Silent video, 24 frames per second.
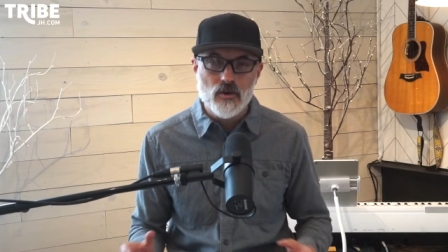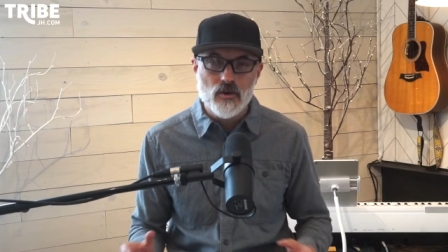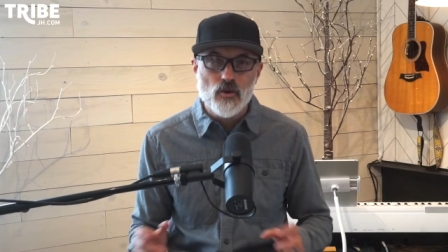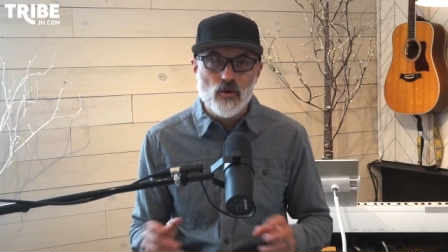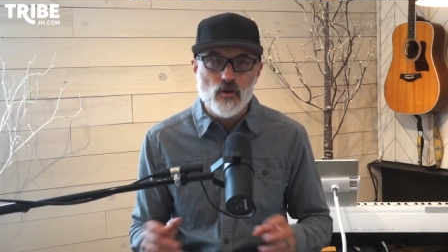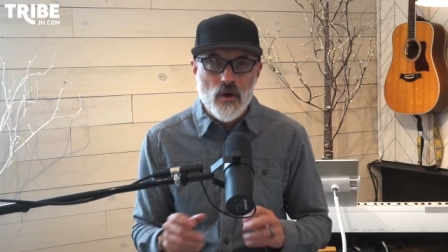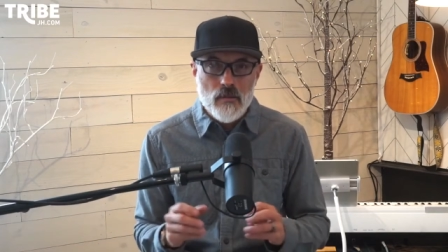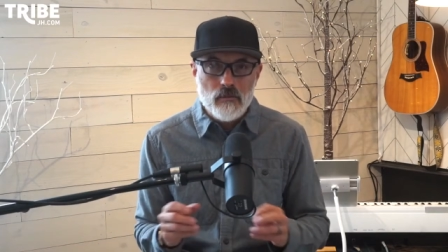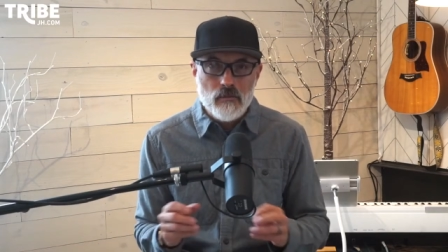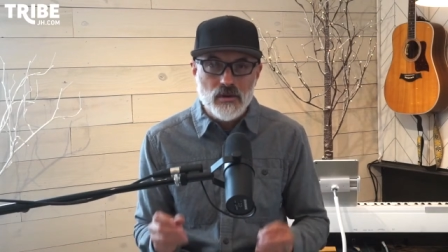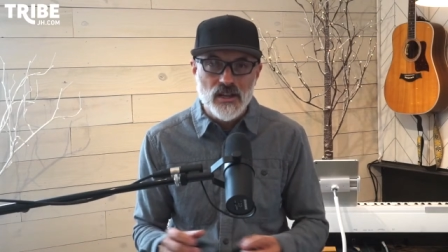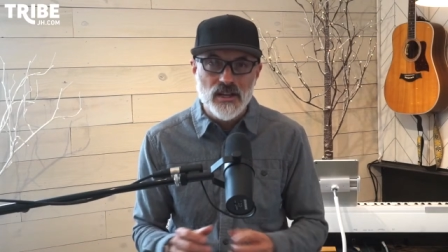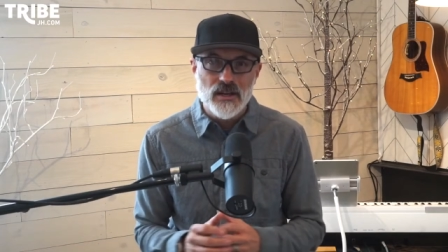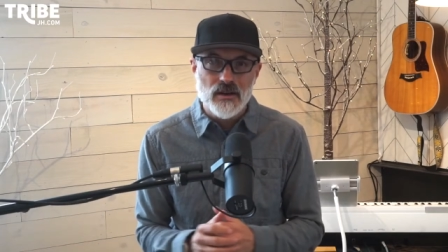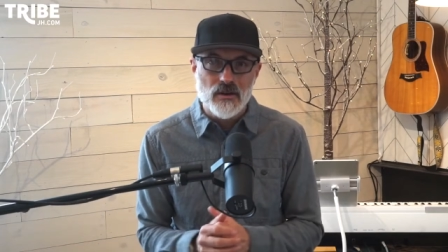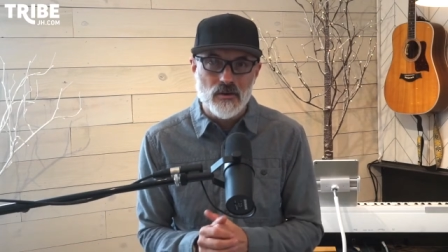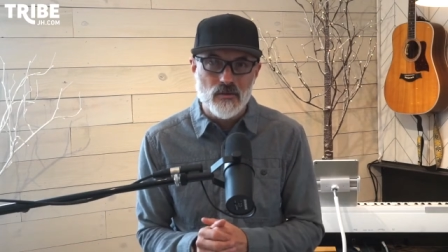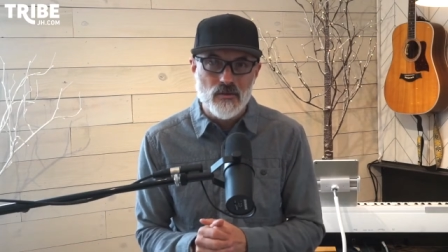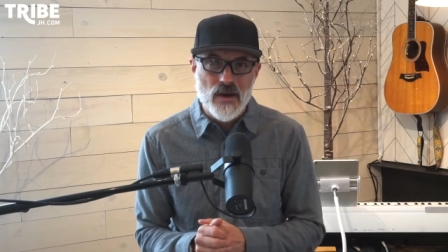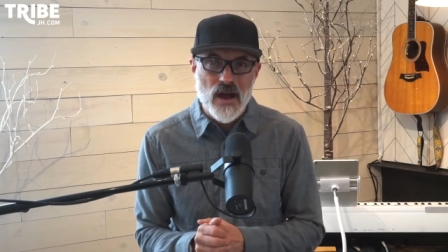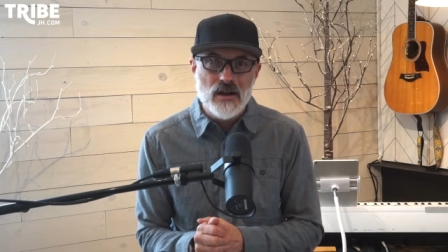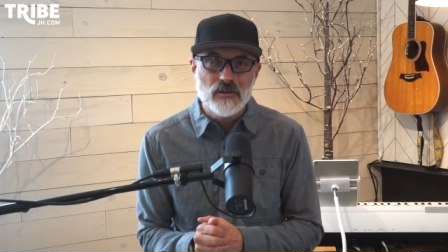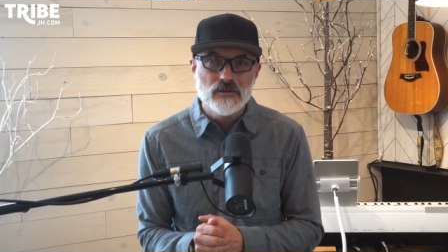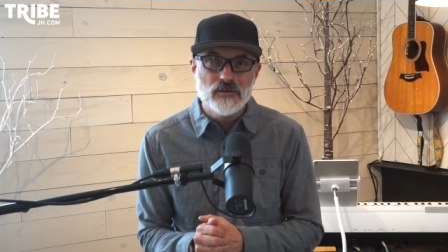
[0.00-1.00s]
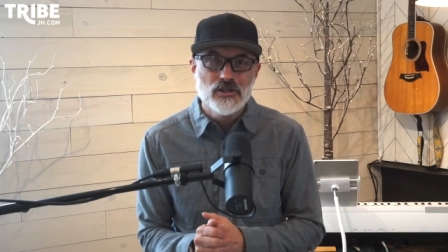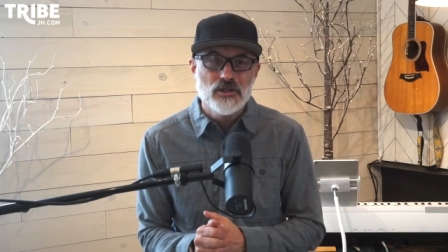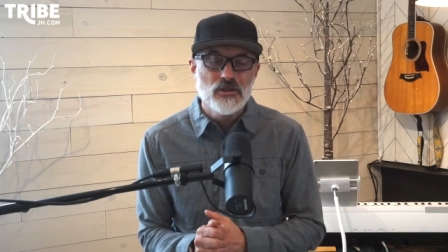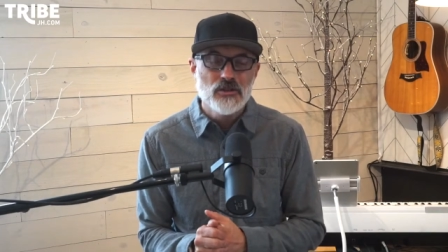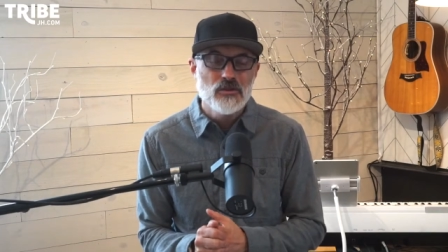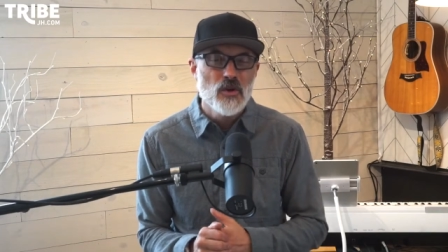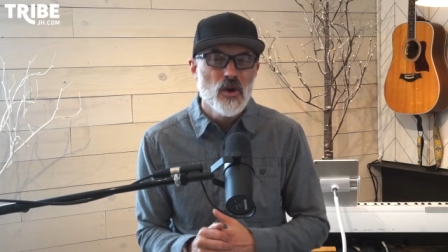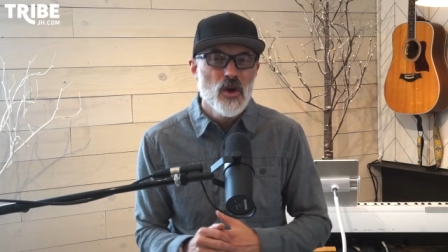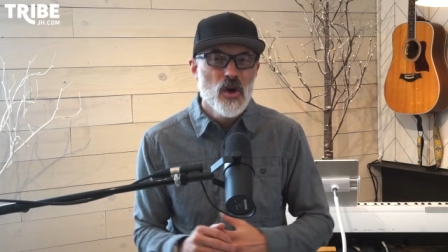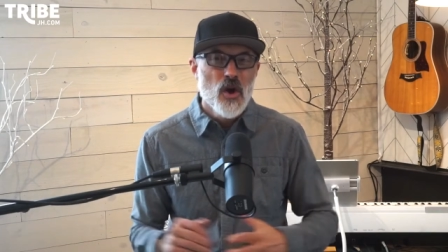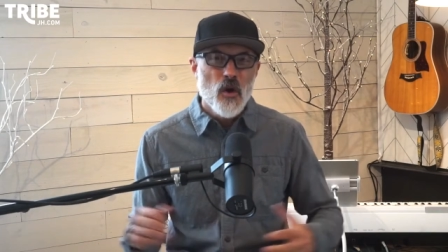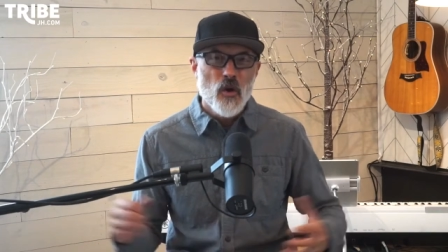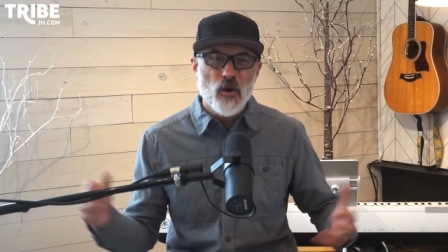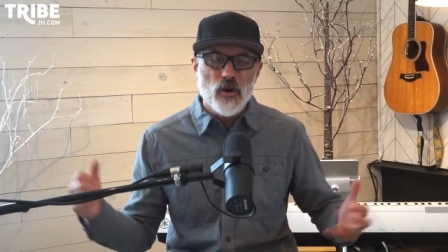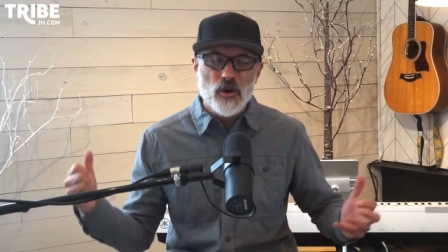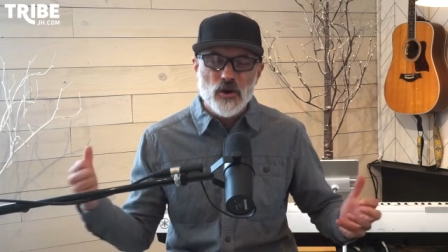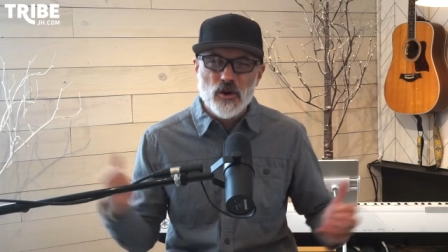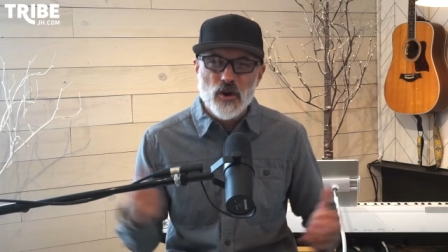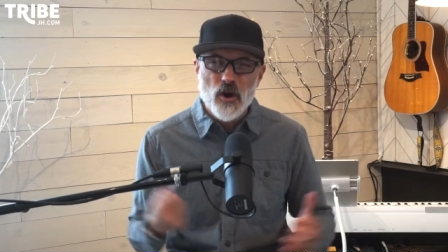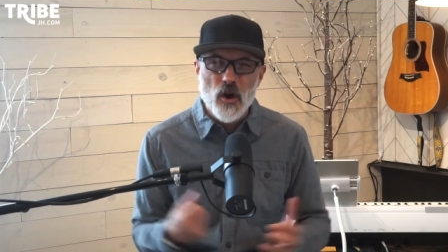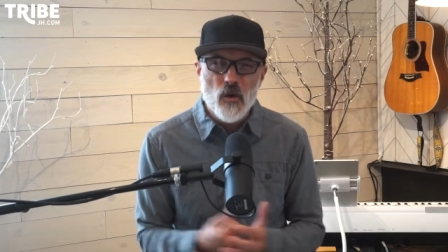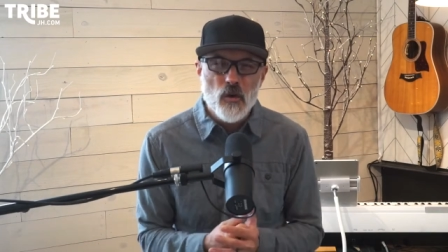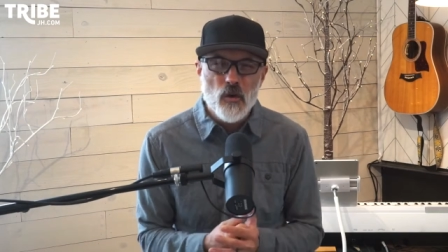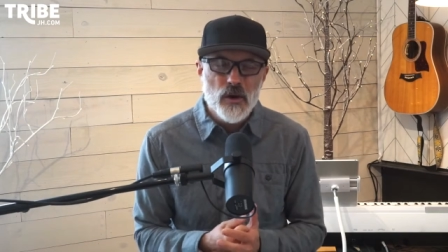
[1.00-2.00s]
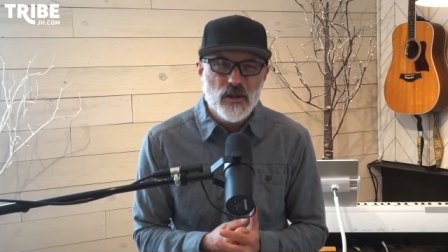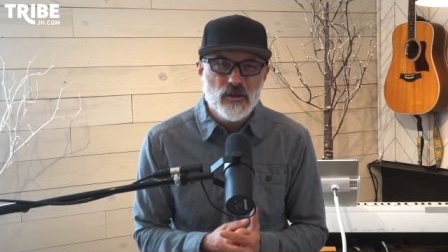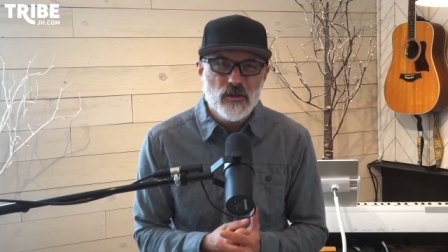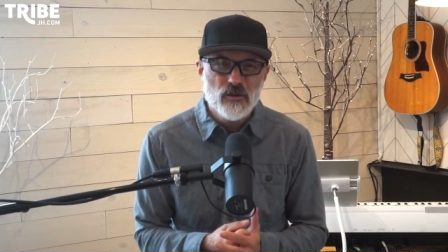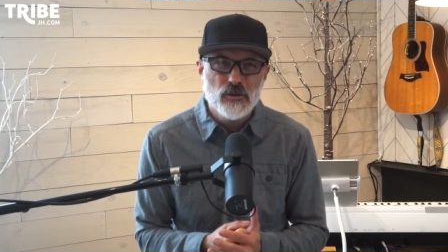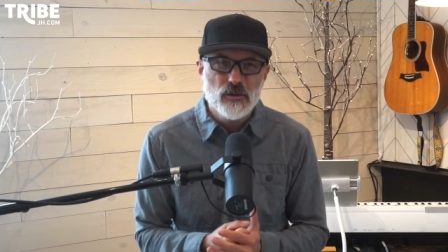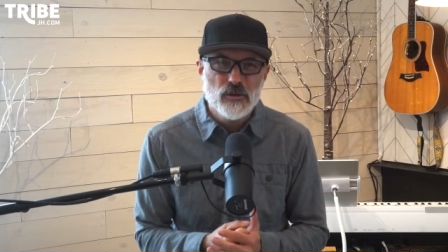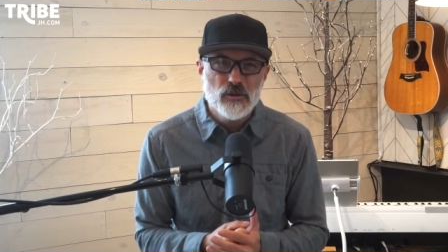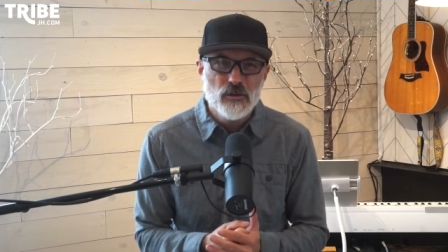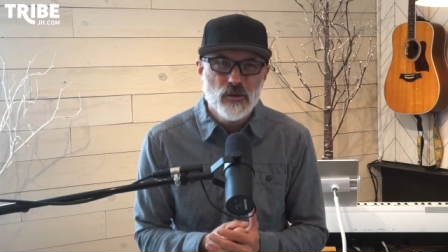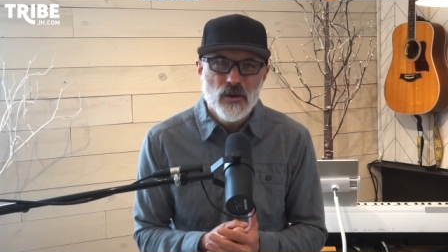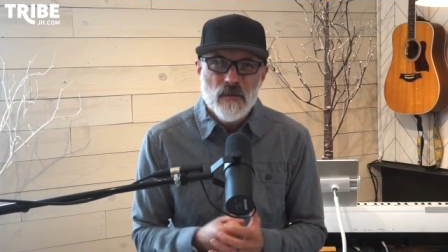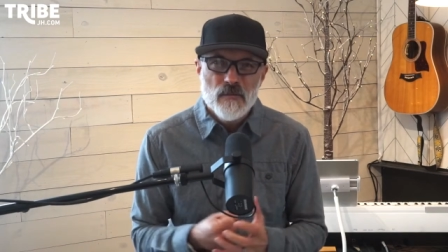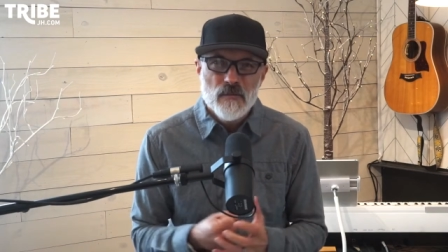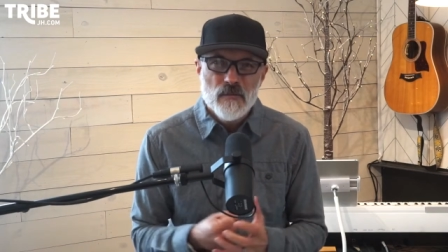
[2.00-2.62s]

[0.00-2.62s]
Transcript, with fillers: crumbling around you or going through